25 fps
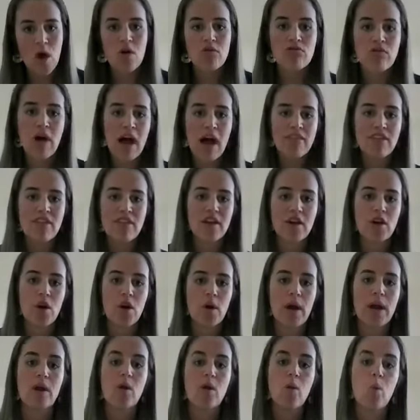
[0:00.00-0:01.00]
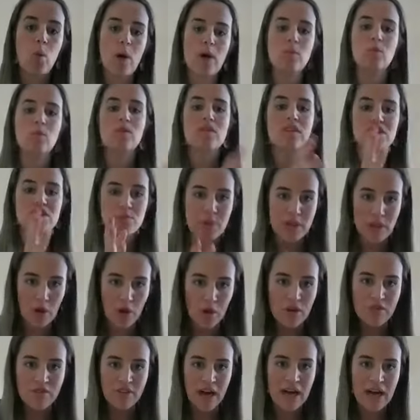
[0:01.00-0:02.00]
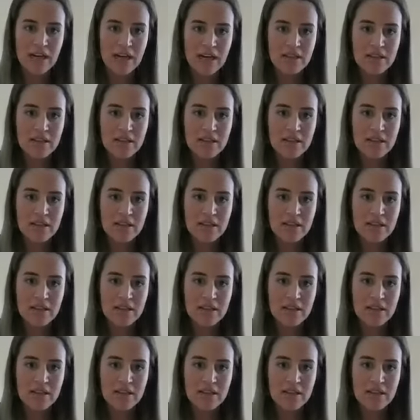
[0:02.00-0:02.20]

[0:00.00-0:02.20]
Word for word: Rather than going, when will this be over?